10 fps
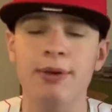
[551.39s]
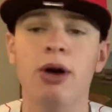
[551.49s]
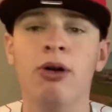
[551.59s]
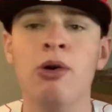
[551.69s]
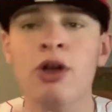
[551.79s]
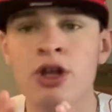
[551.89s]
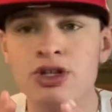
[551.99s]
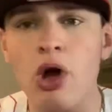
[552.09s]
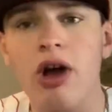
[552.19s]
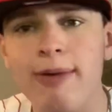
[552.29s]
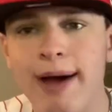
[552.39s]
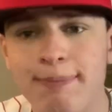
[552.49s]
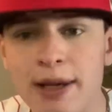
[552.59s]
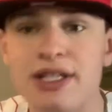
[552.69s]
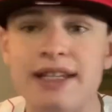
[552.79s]
We all talk
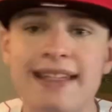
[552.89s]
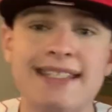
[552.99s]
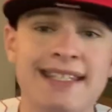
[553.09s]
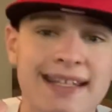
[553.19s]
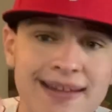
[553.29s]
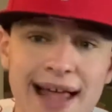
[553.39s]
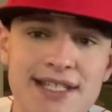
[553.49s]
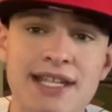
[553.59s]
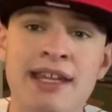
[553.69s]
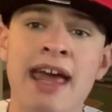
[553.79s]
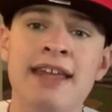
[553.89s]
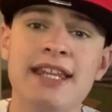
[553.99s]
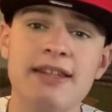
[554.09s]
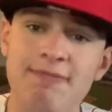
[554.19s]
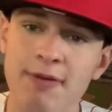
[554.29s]
about pitching. This is a lesson
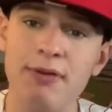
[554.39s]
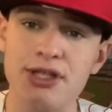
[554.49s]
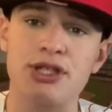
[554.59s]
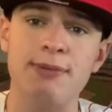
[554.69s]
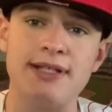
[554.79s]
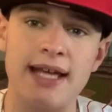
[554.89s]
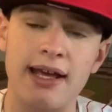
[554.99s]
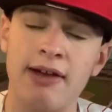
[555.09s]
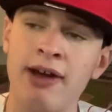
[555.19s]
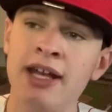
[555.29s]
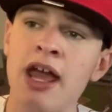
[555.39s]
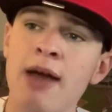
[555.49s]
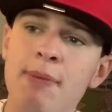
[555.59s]
that the Phillies should be taking, right?